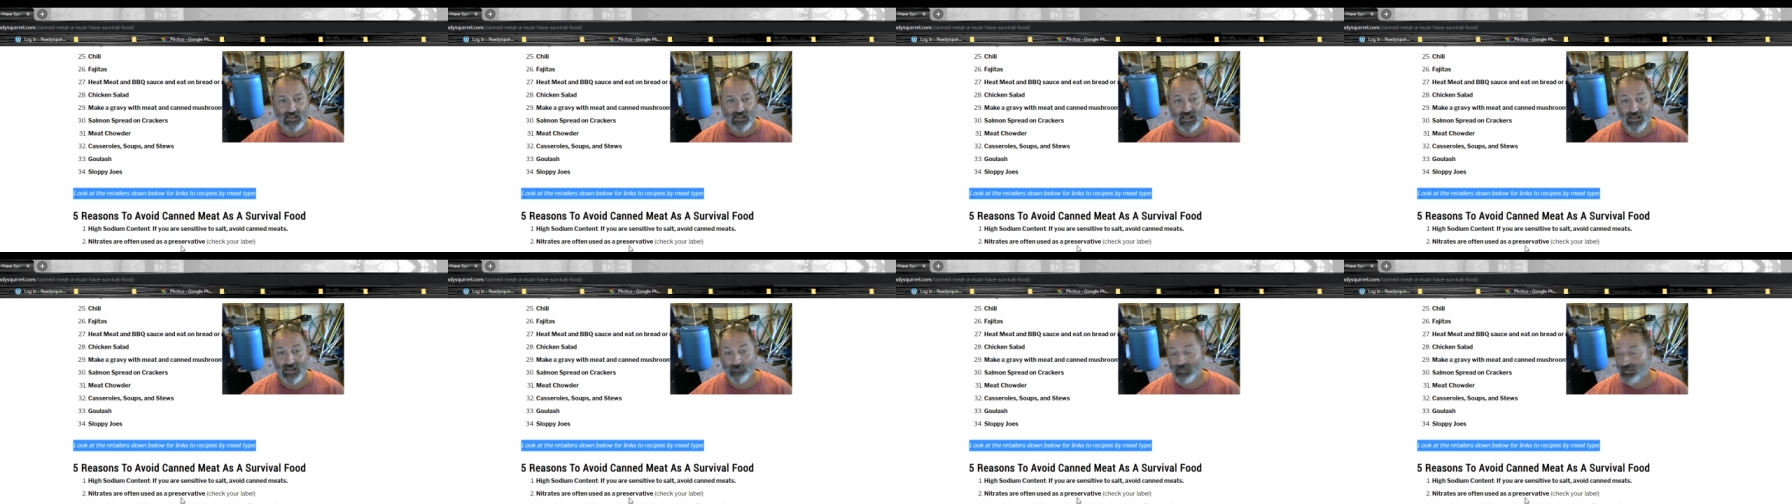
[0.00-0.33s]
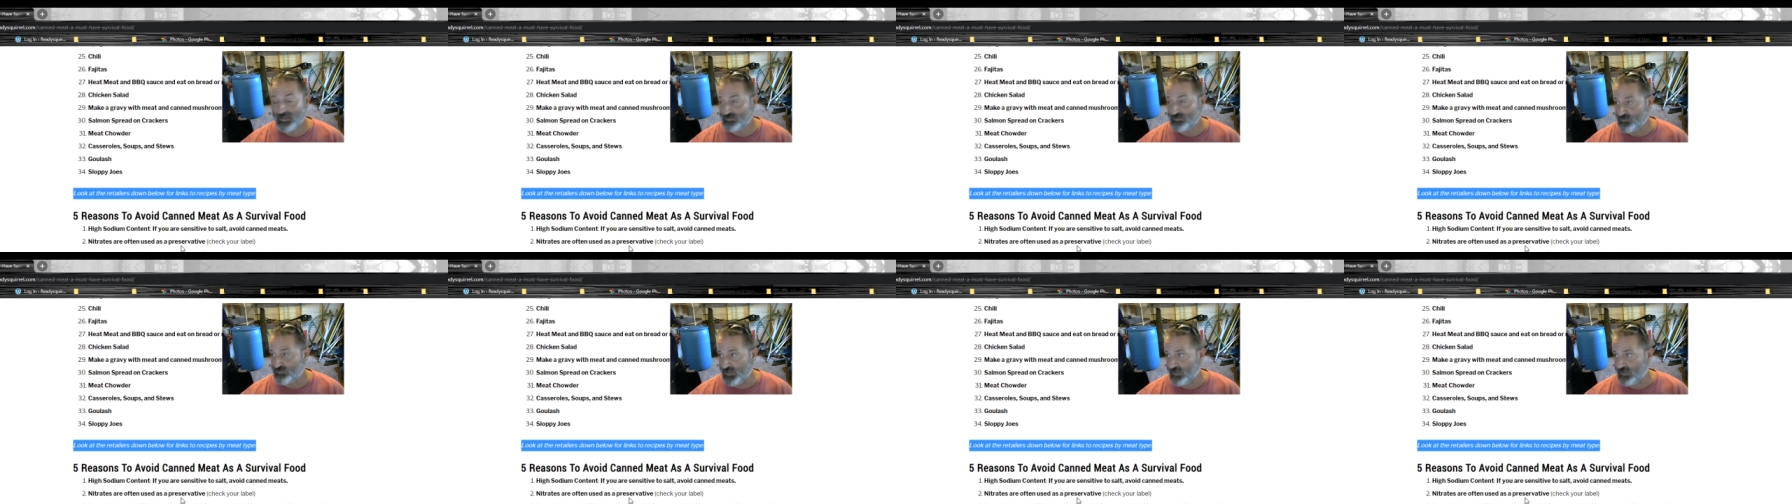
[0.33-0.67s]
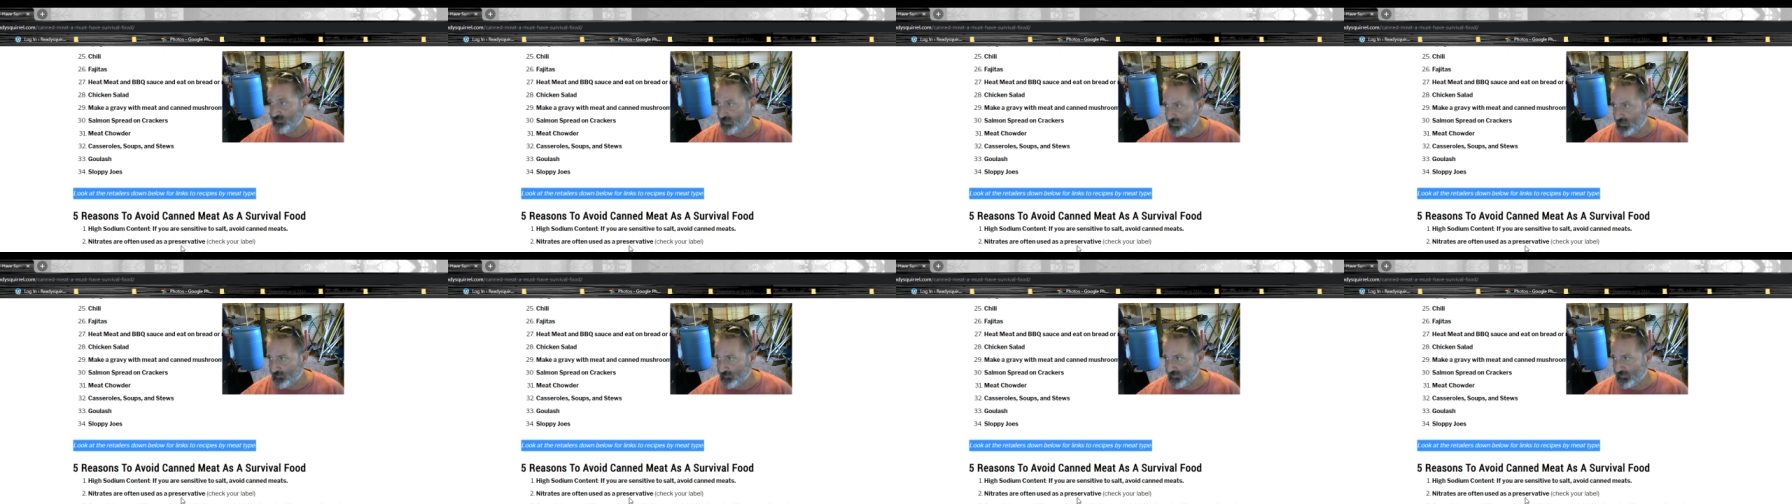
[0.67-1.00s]
I'm not saying
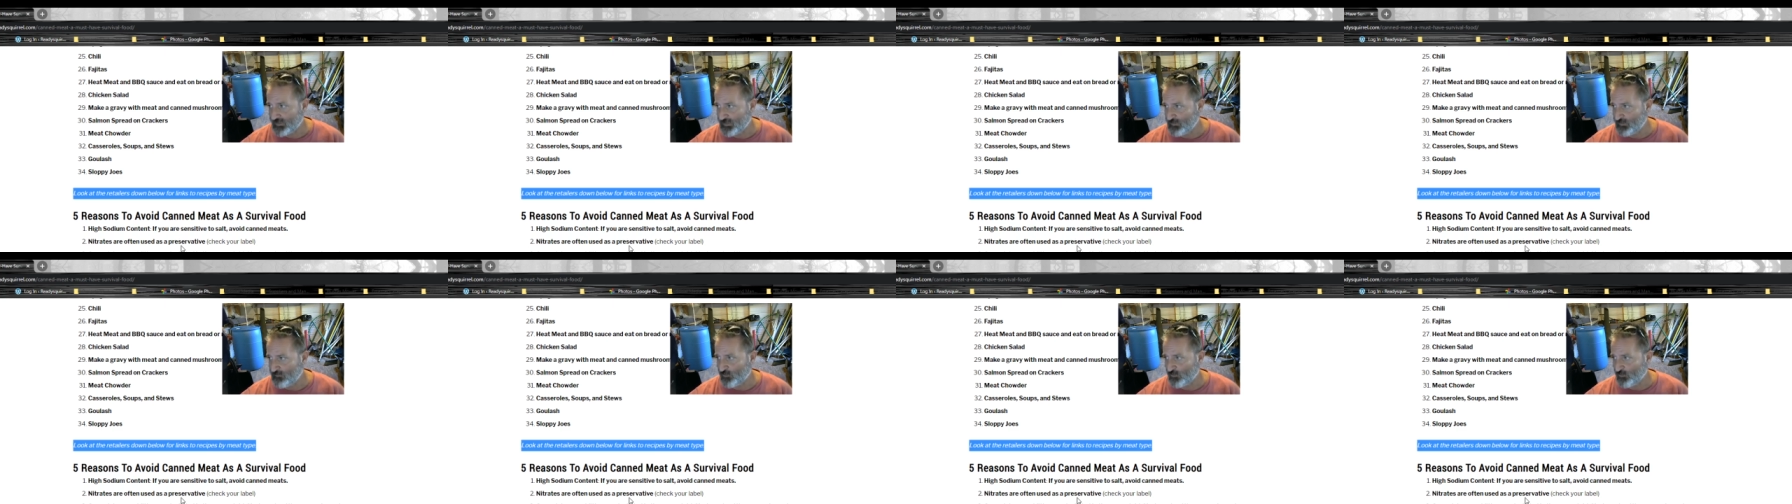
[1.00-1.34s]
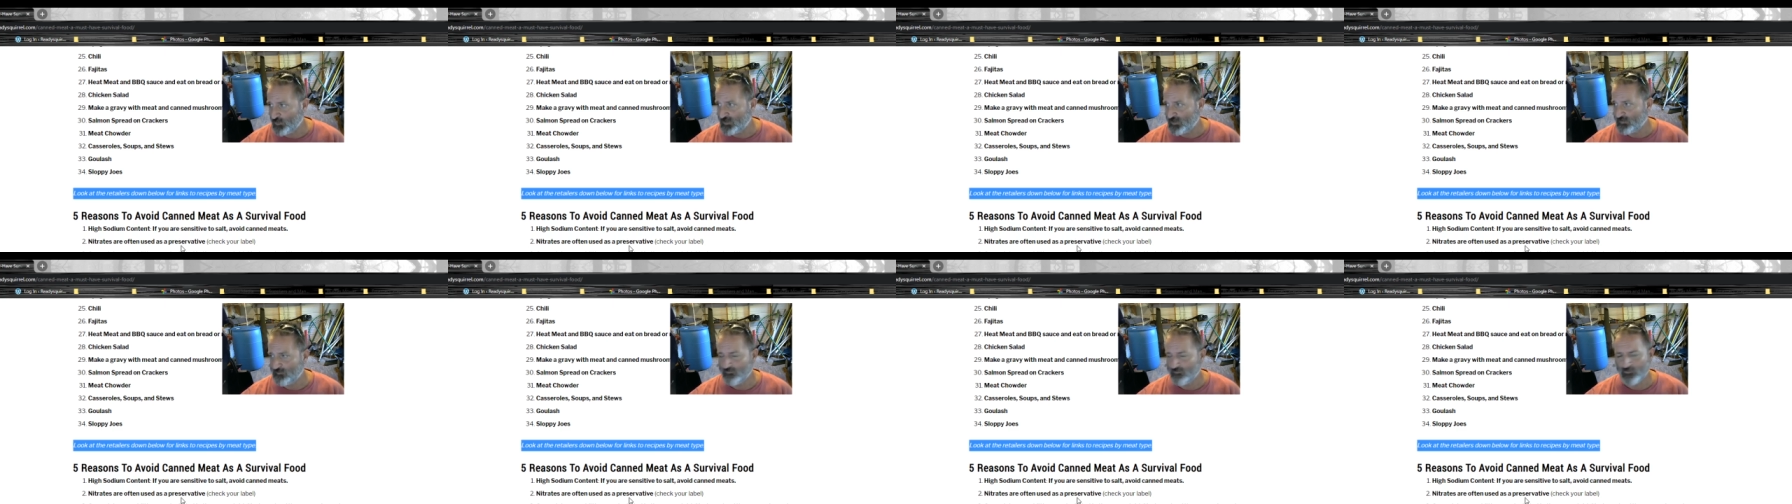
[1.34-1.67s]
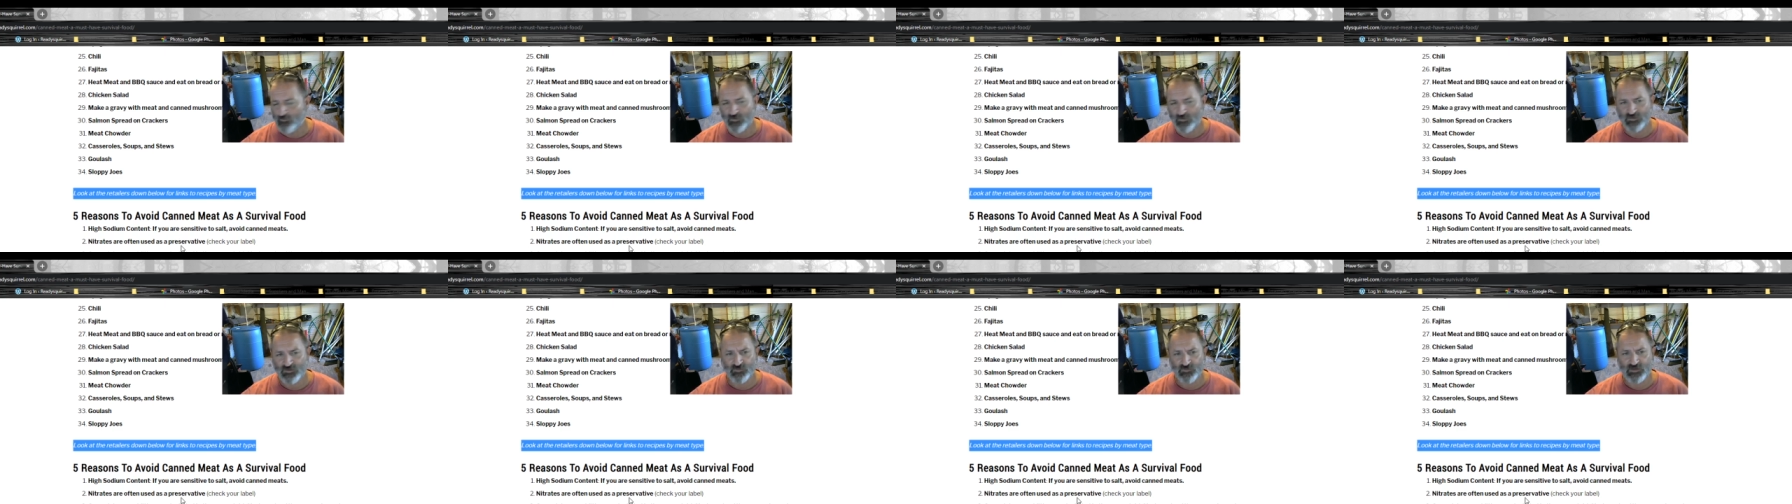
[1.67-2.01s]
that I'm going to avoid it
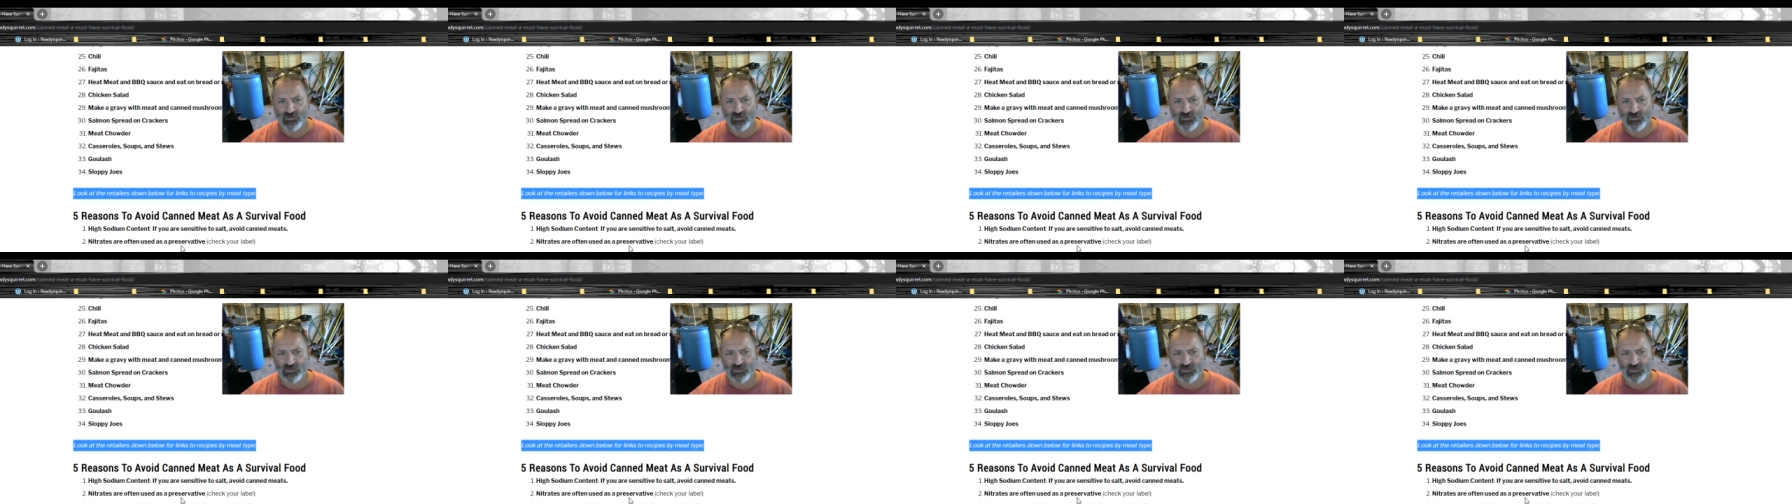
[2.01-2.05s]
for this